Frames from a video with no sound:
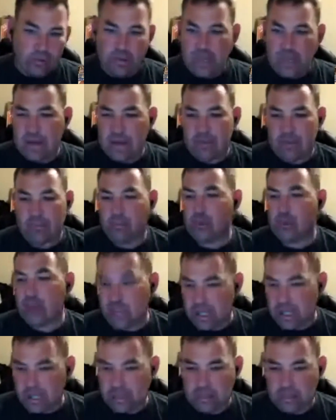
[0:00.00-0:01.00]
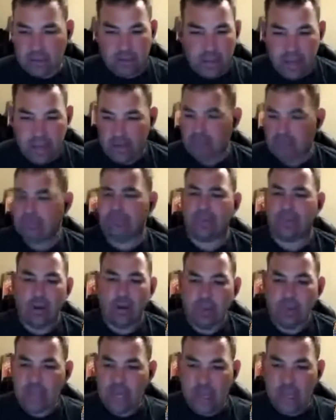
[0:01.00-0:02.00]
And rookies, like
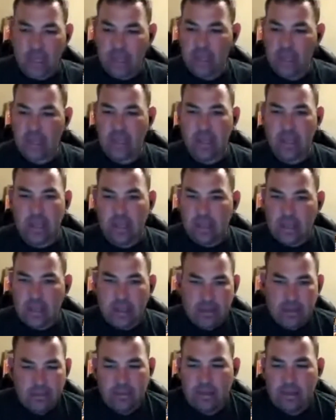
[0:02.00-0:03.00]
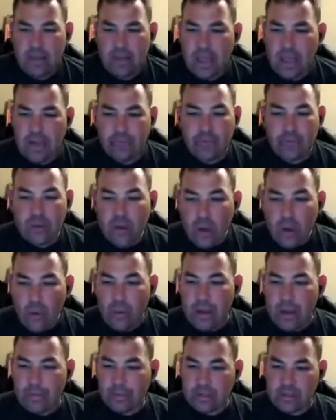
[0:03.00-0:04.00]
okay, and they have no
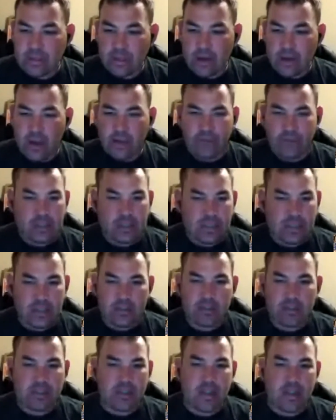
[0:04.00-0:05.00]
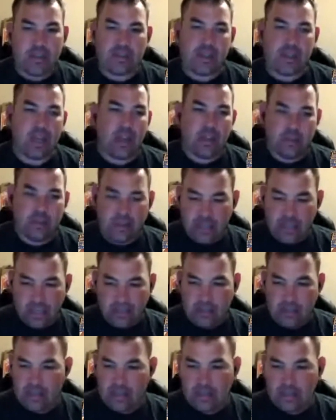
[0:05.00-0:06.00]
weapons on offense. They just lost Kenneth
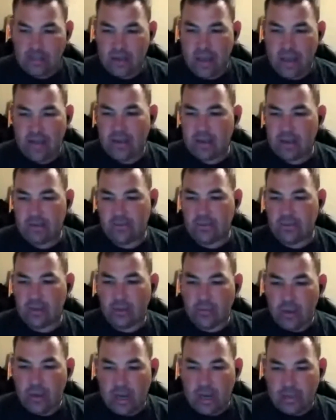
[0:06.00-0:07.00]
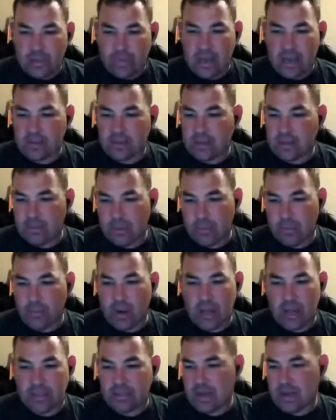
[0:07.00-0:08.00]
Dixon, so now they their running back's going to be
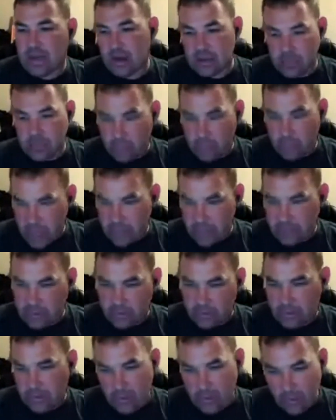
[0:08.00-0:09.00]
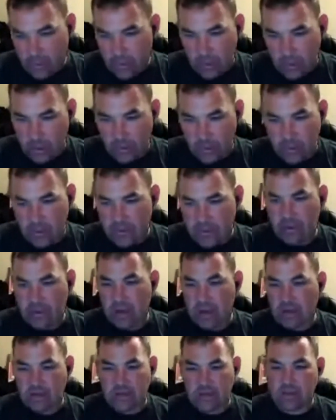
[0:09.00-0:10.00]
probably Terrence West or whoever
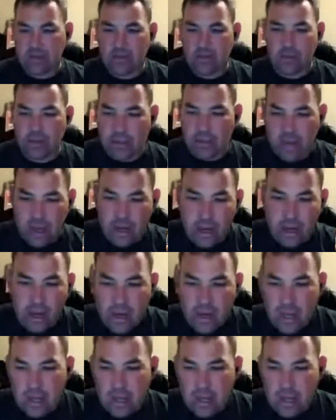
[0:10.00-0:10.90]
else is still there.